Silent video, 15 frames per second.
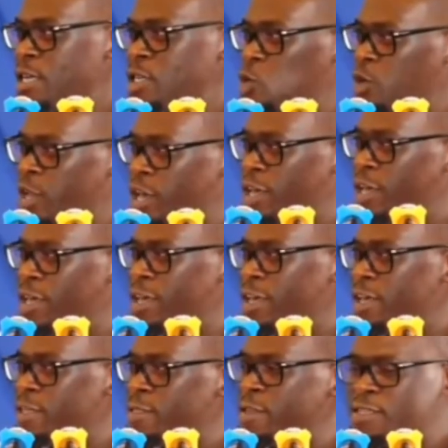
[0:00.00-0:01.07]
And
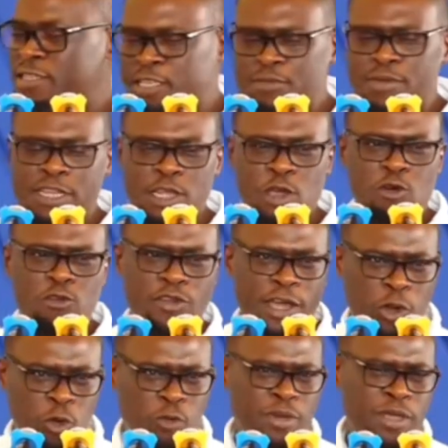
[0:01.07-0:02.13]
today, the CBD of
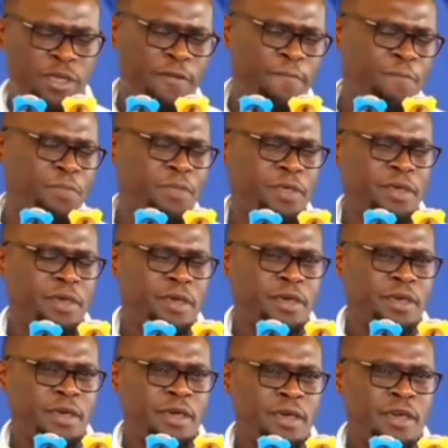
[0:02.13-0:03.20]
Nairobi,
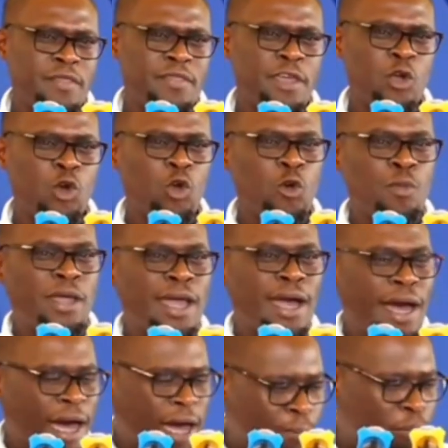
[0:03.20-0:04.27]
the economic
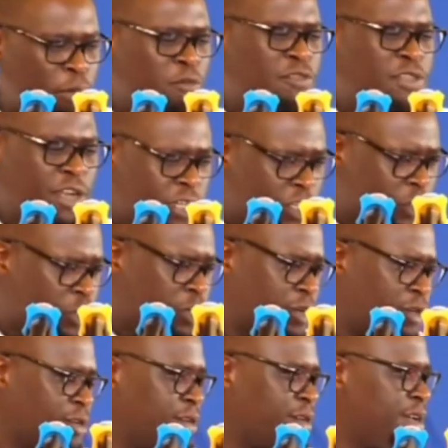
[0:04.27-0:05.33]
hub of the
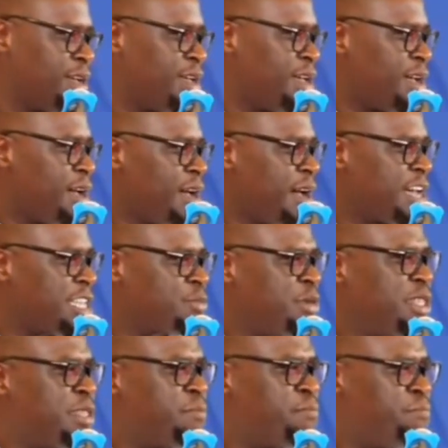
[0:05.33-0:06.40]
region,
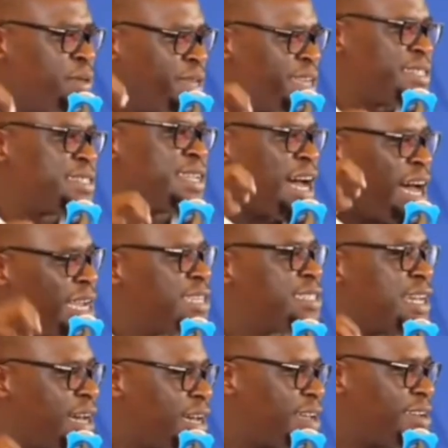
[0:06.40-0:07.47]
has been the biggest
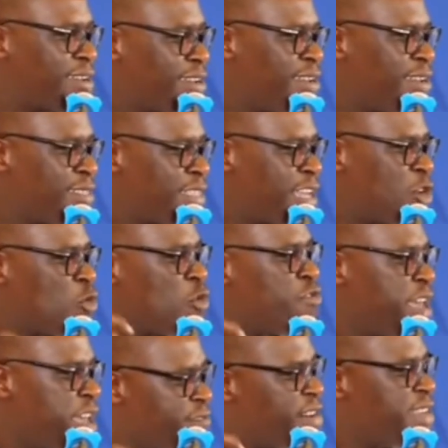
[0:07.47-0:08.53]
altar that
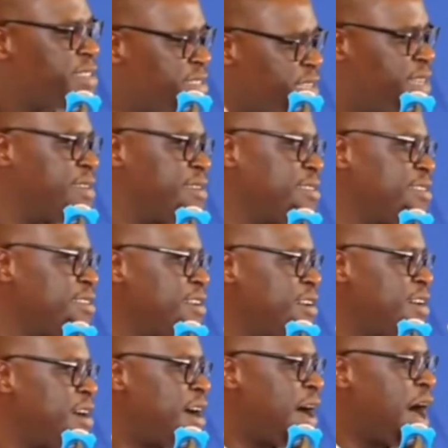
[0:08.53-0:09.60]
we've ever seen.
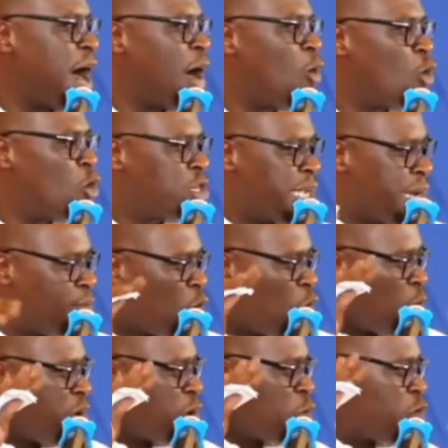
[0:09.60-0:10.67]
Hawa wote
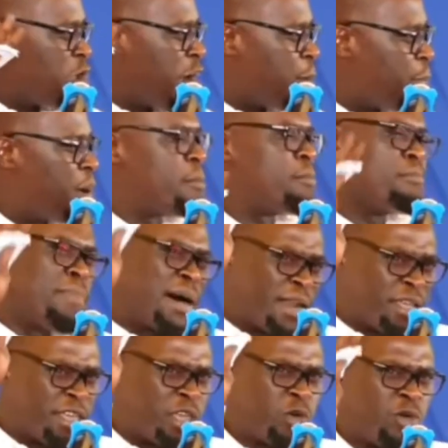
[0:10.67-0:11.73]
ambao wamekuja hapa
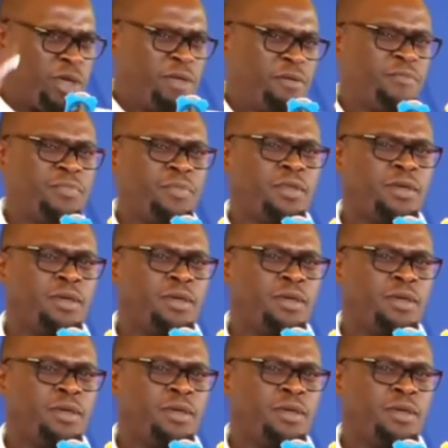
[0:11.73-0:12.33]
mbarikiwe.